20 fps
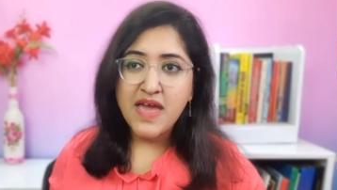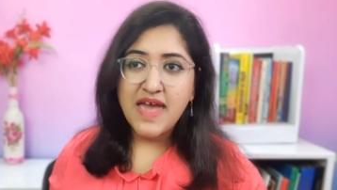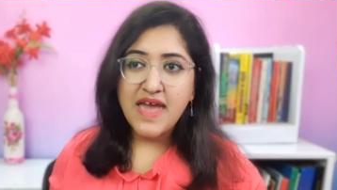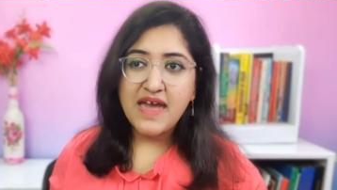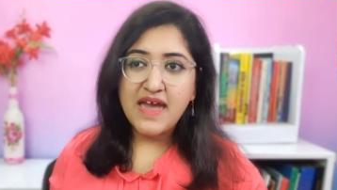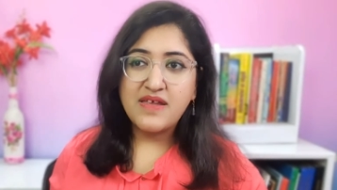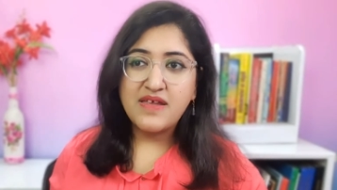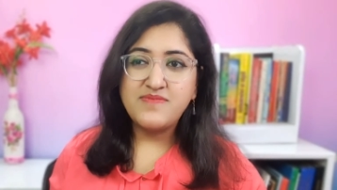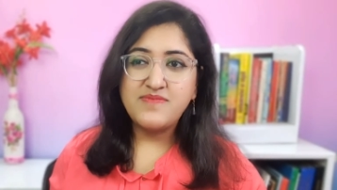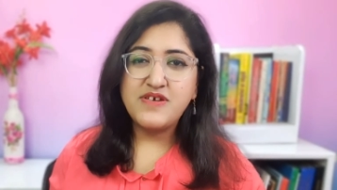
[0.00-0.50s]

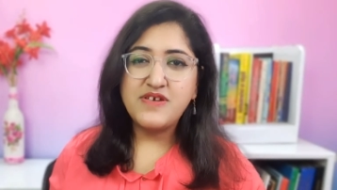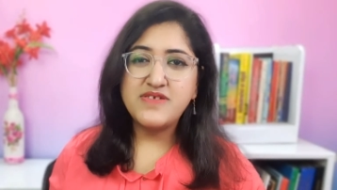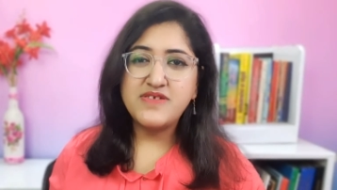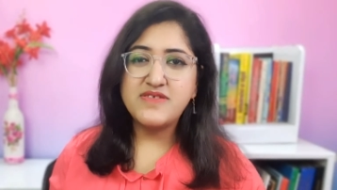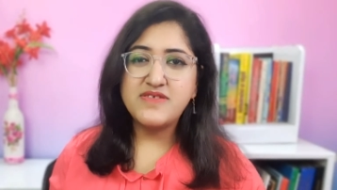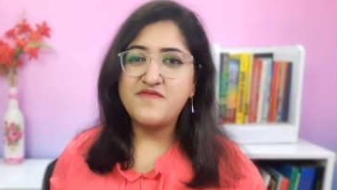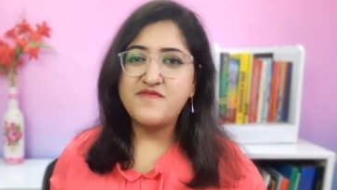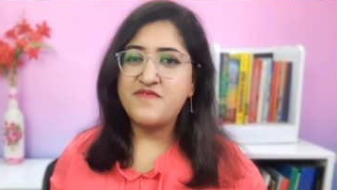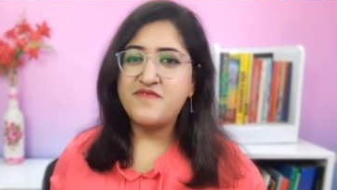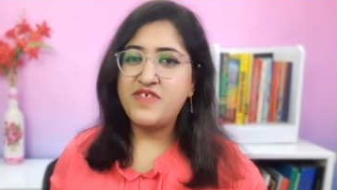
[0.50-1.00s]
and because
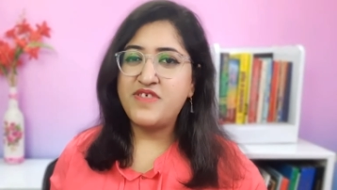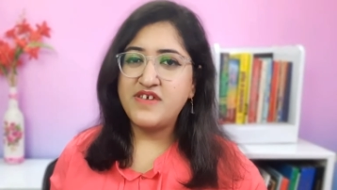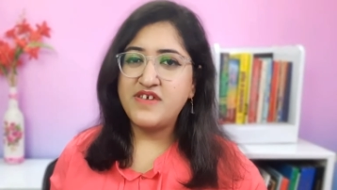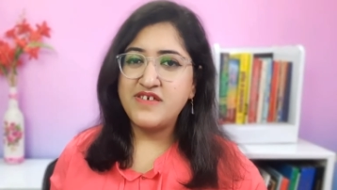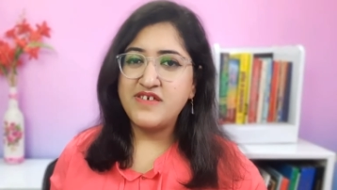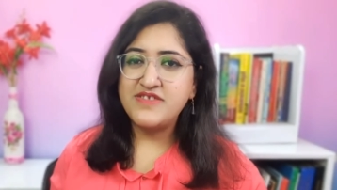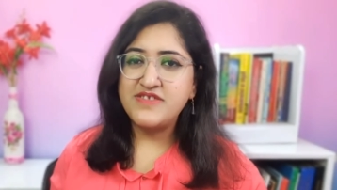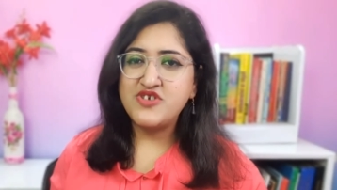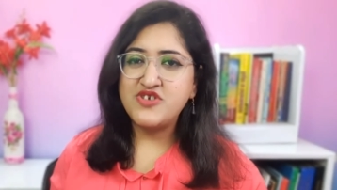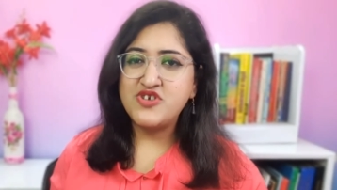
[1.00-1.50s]
of
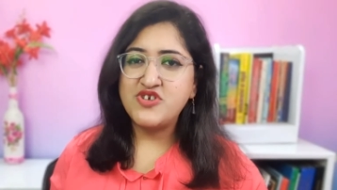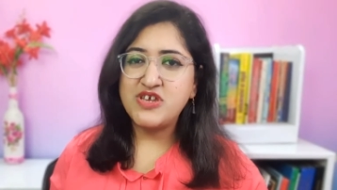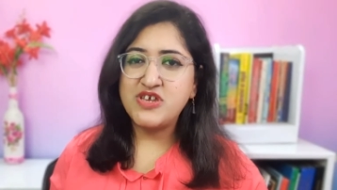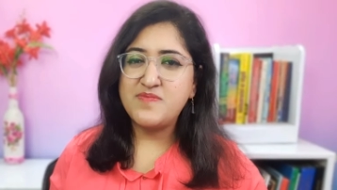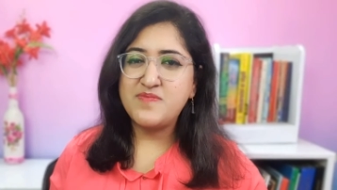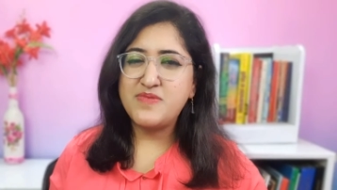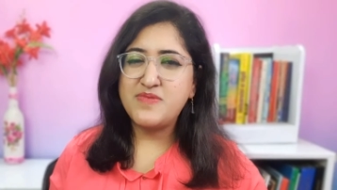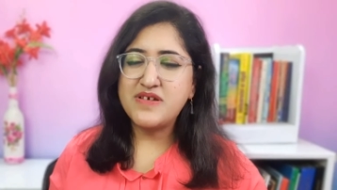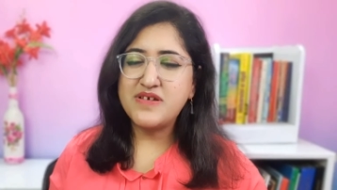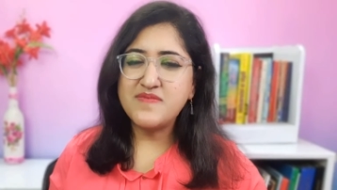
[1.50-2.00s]
this she
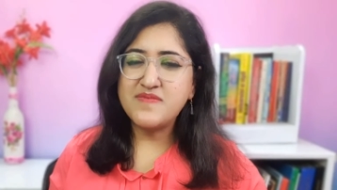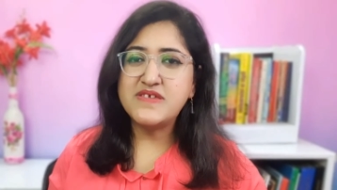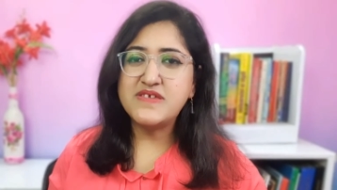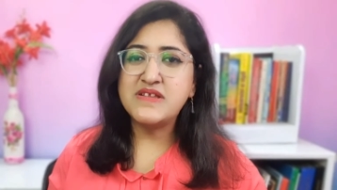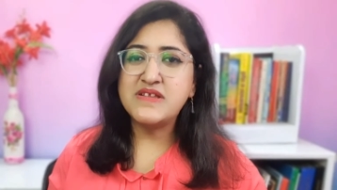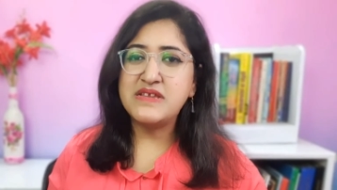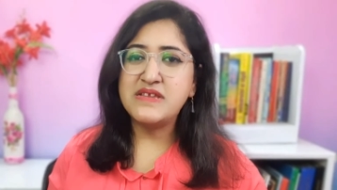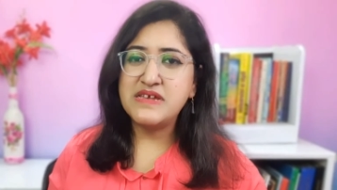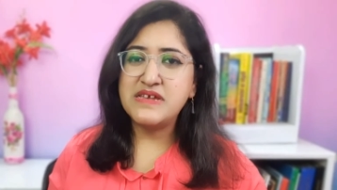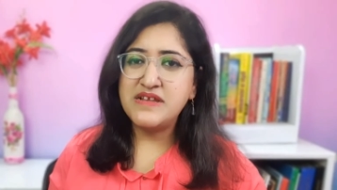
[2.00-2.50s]
becomes a
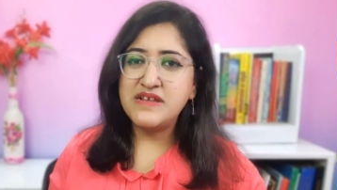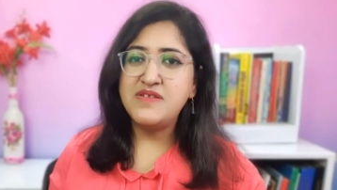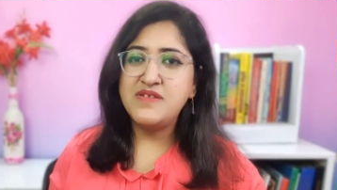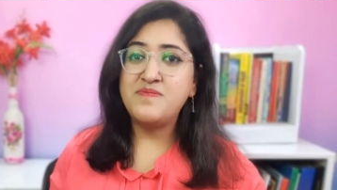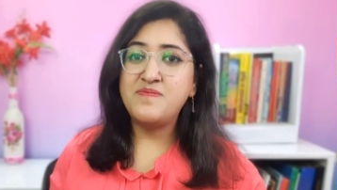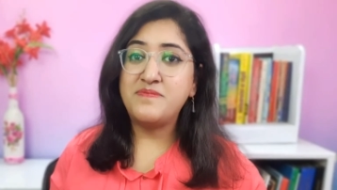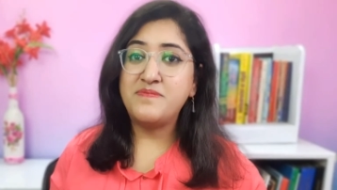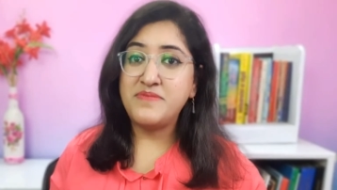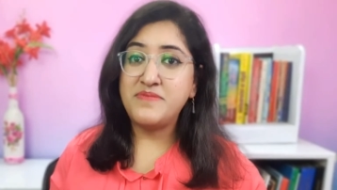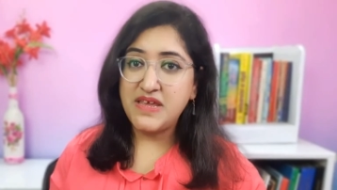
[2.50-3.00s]
little
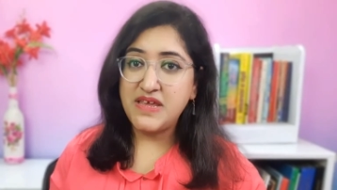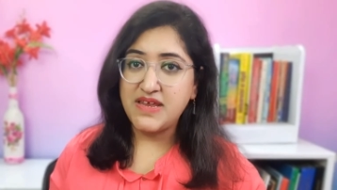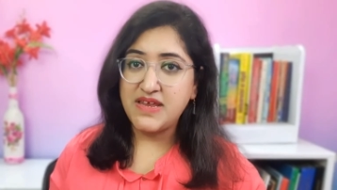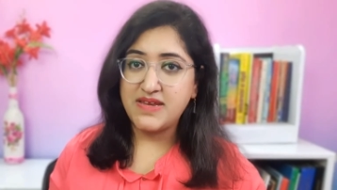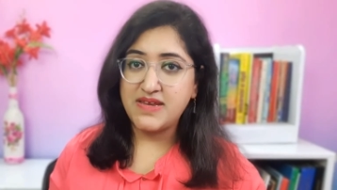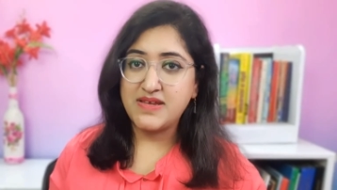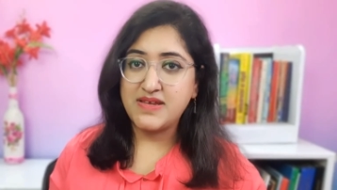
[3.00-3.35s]
mean.